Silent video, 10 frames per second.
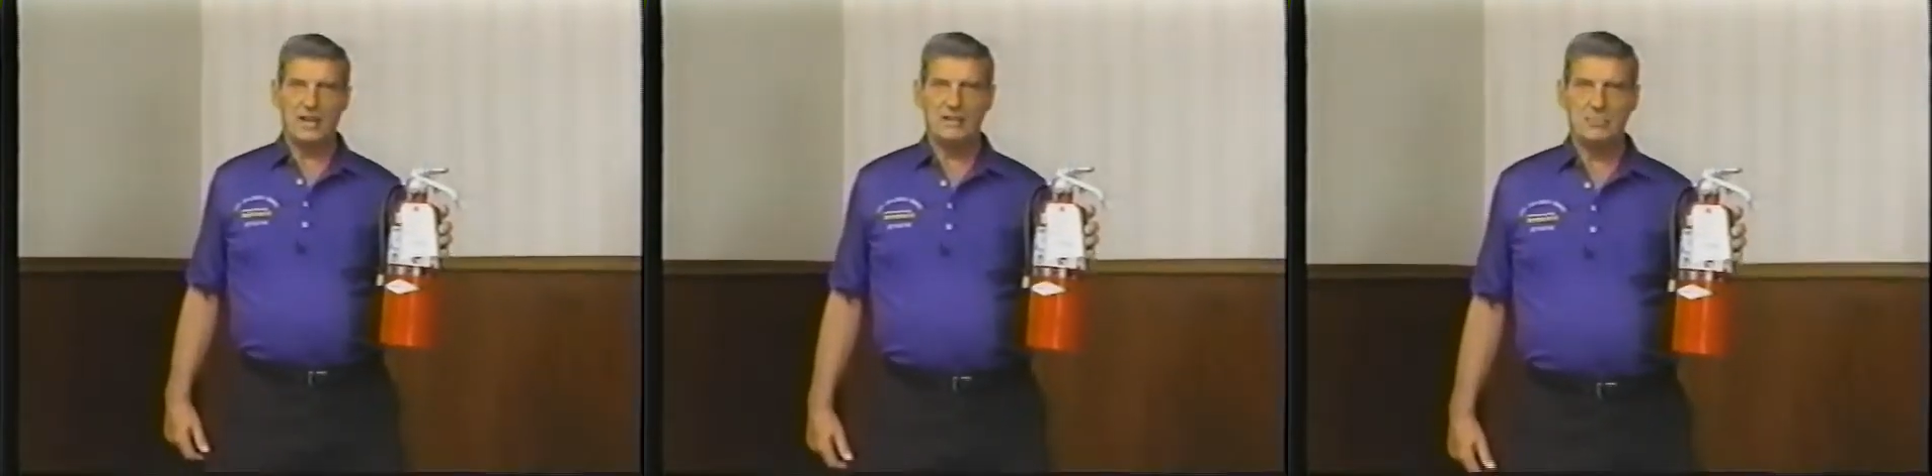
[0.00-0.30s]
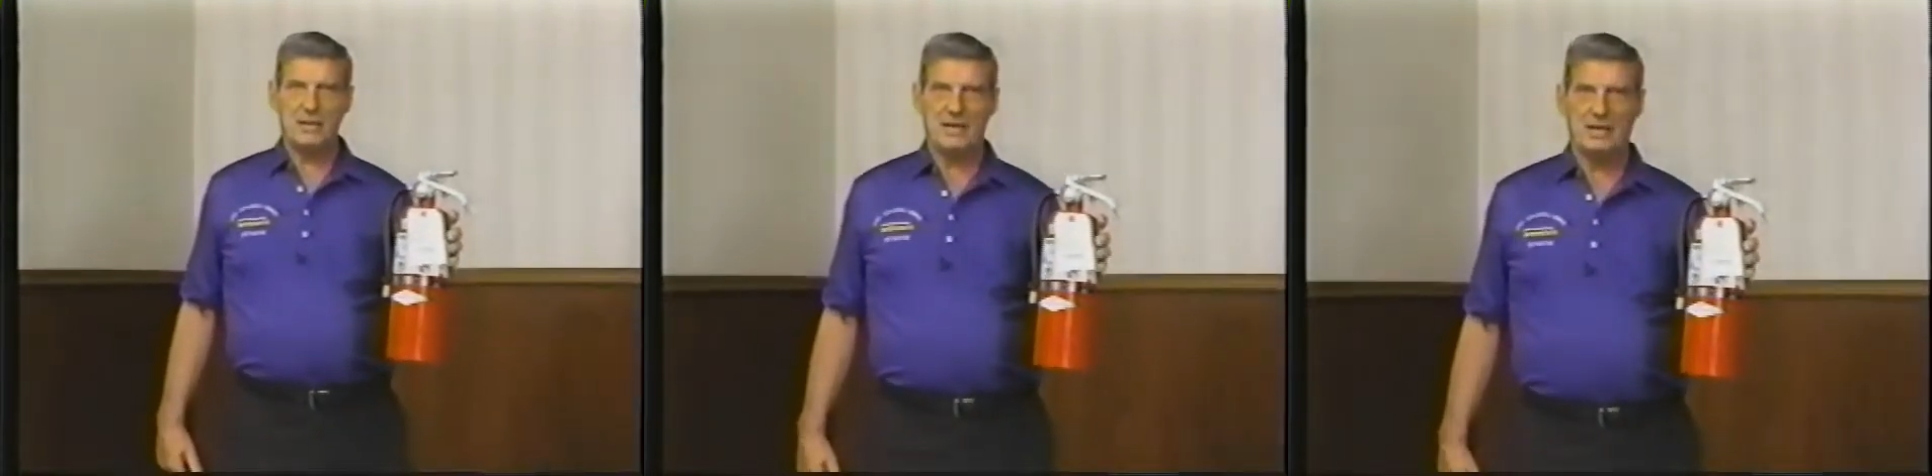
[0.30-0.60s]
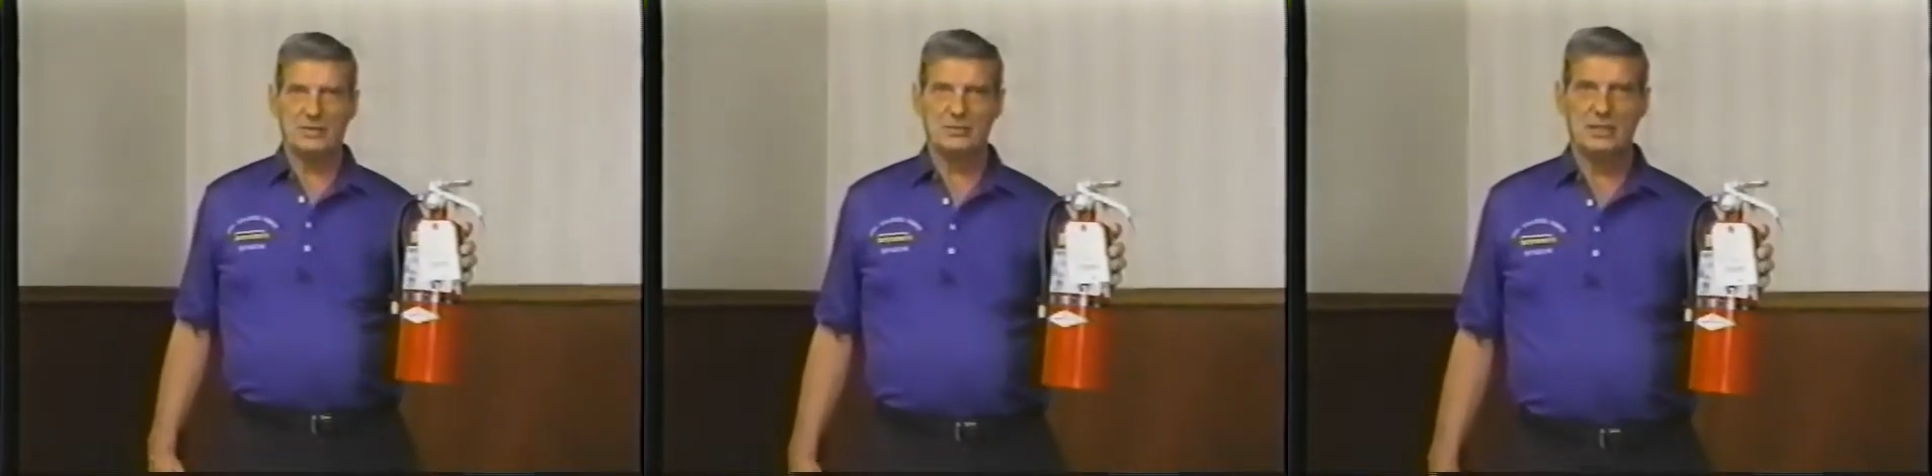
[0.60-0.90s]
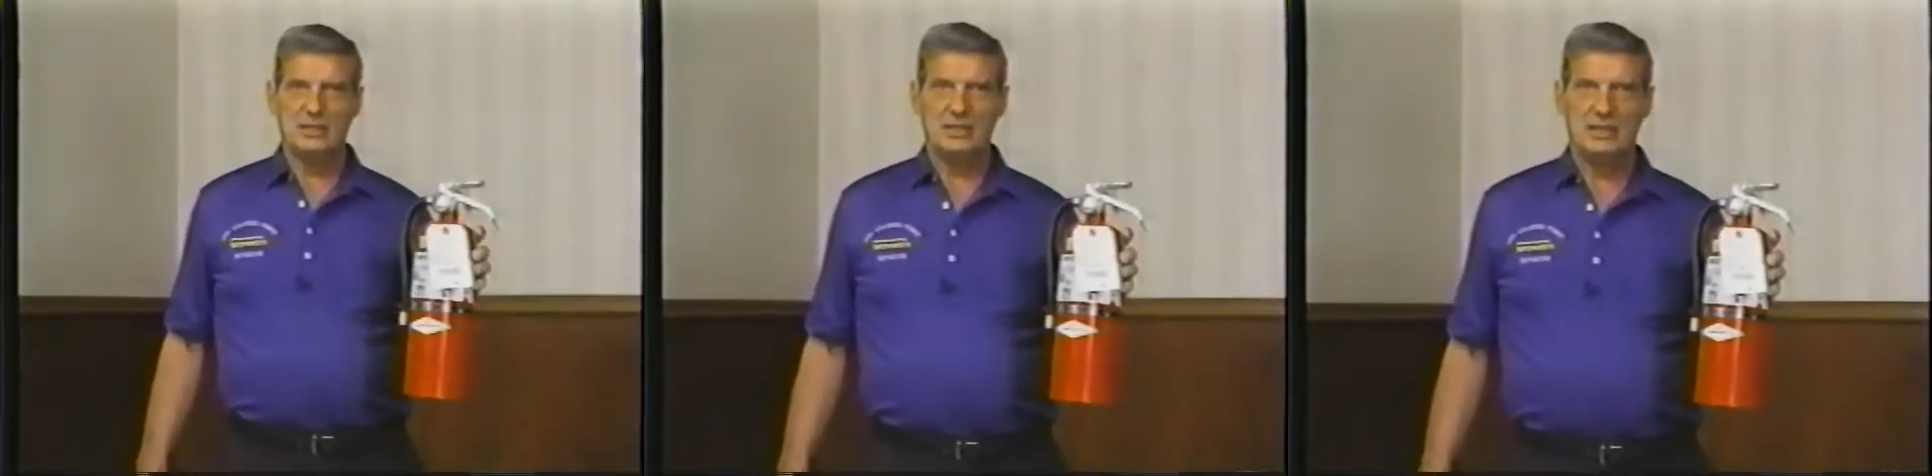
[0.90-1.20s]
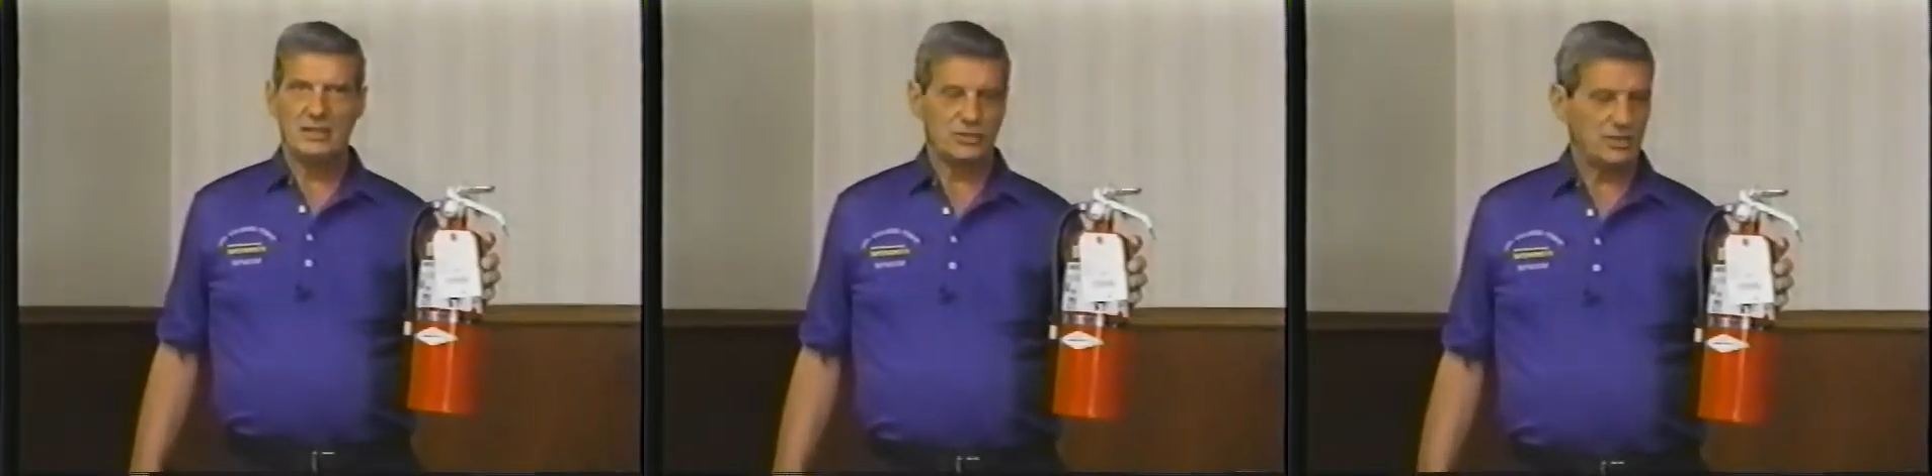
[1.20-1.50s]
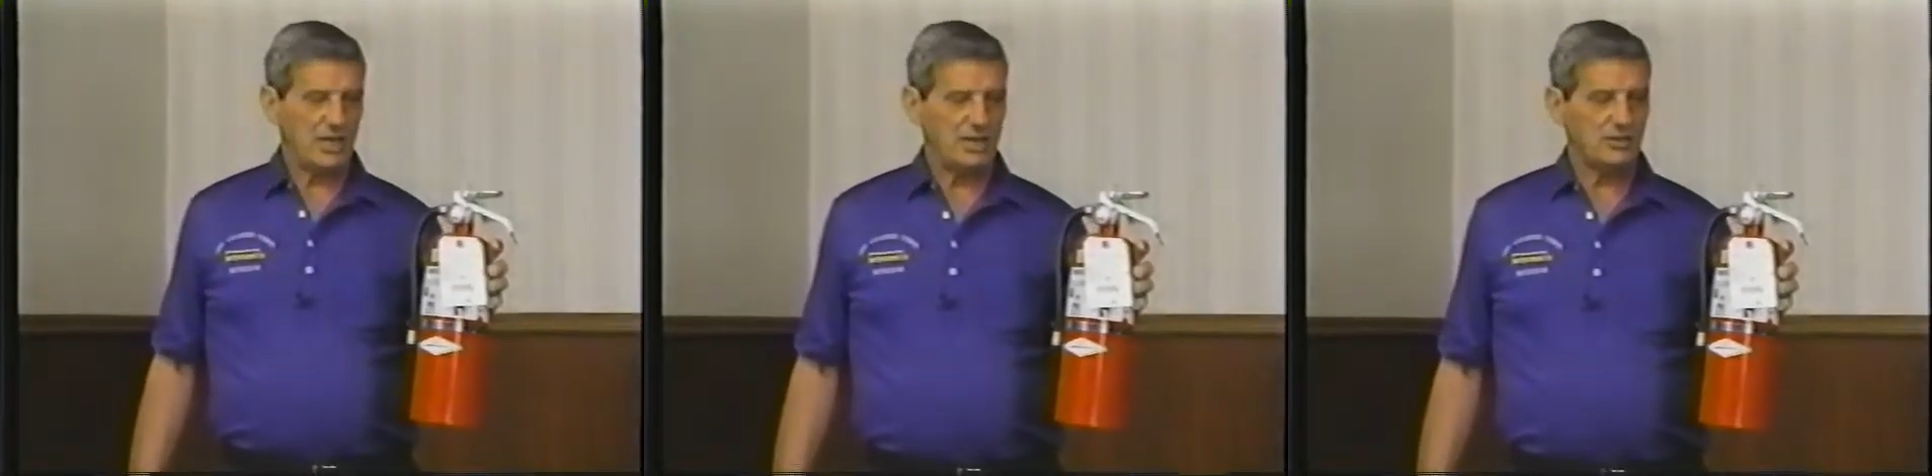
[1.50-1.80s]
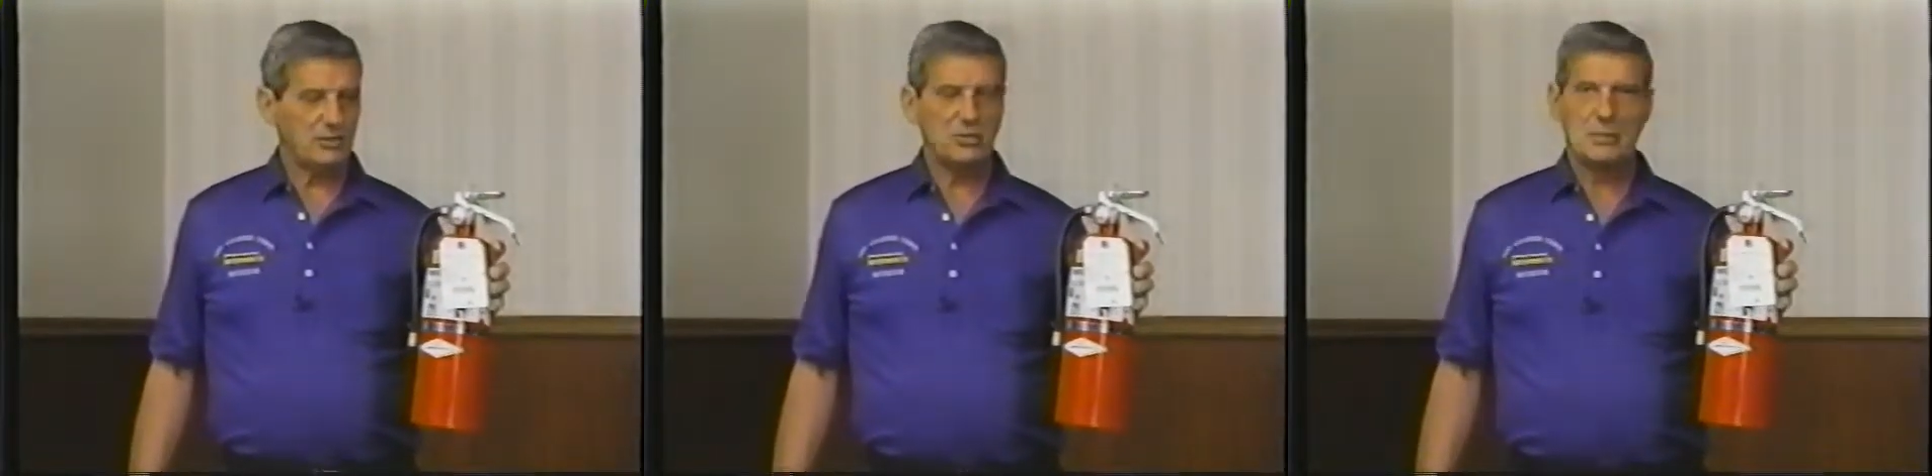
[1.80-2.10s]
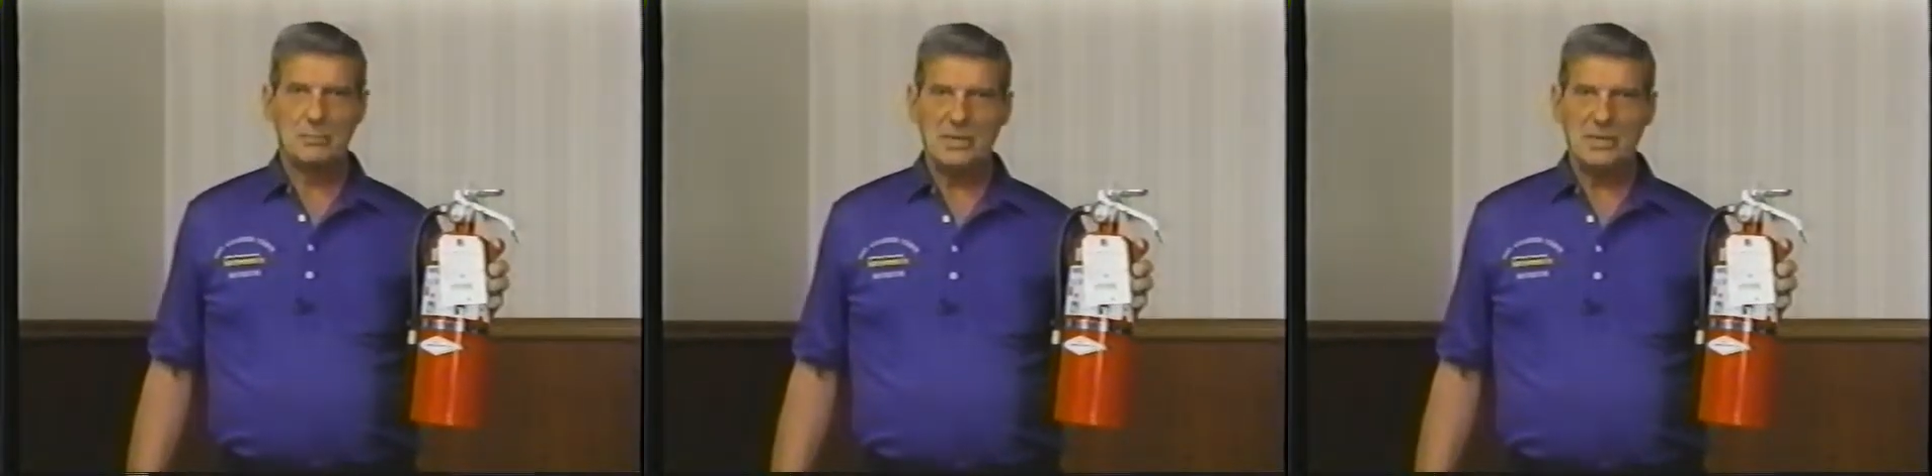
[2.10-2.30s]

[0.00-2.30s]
5-pound standard